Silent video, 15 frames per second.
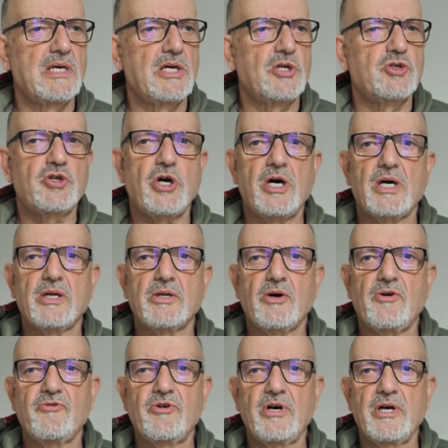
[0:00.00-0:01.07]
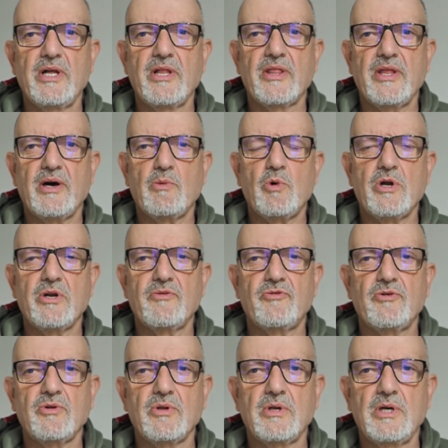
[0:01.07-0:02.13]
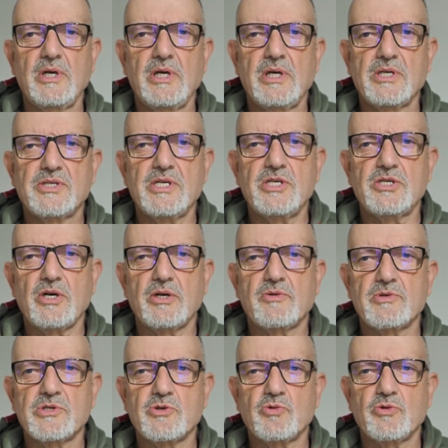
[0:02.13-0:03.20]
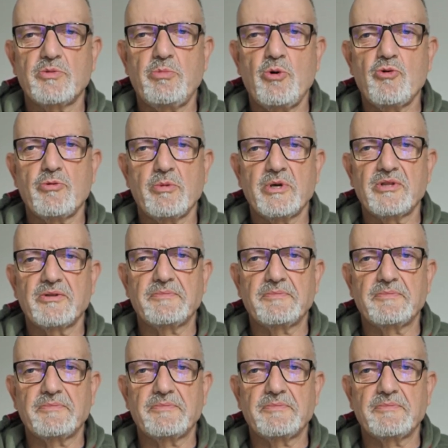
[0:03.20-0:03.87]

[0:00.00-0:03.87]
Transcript: child of that wonderful seaside resort, Bournemouth.